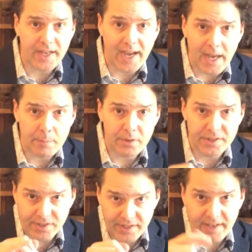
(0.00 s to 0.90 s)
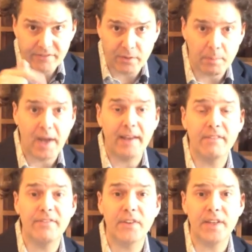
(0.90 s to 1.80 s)
Hybrid today from my
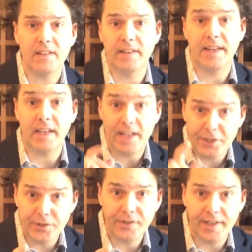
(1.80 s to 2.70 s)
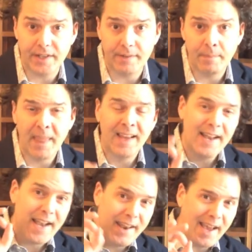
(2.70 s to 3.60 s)
affiliate link, and you're in.
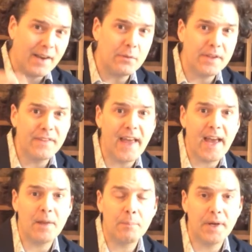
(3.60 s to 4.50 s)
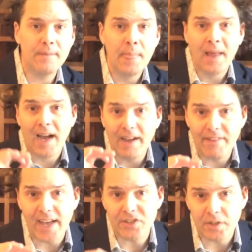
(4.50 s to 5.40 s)
Not only that, but I've
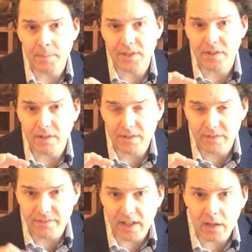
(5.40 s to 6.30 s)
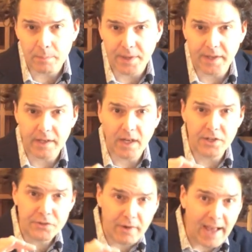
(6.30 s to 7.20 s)
actually been de- developing a
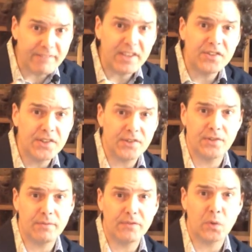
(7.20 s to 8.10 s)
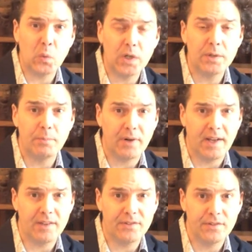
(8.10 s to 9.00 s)
traffic system for WordPress